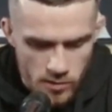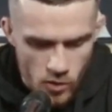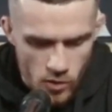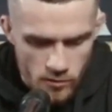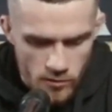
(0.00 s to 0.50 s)

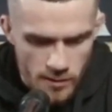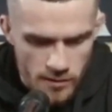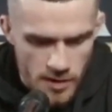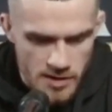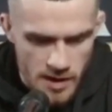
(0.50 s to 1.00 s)
But really
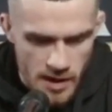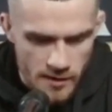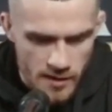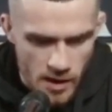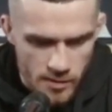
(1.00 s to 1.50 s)
blessed to have
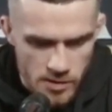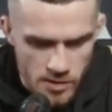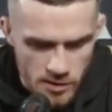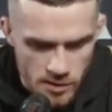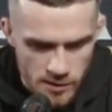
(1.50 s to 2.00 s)
that
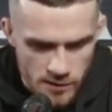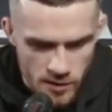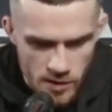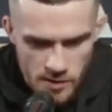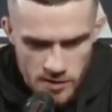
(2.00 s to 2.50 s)
opportunity to
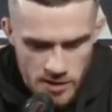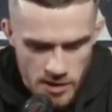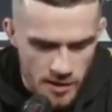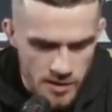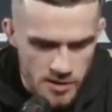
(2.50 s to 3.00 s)
fight along with
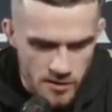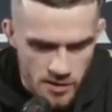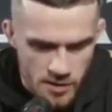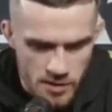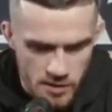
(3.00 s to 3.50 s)
teammates.
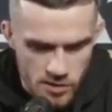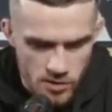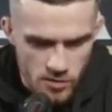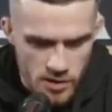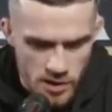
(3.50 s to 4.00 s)
There's a
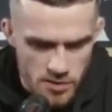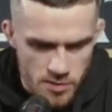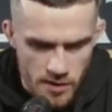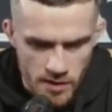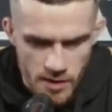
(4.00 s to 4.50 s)
good team
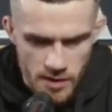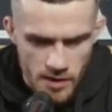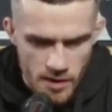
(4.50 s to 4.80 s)
spirit.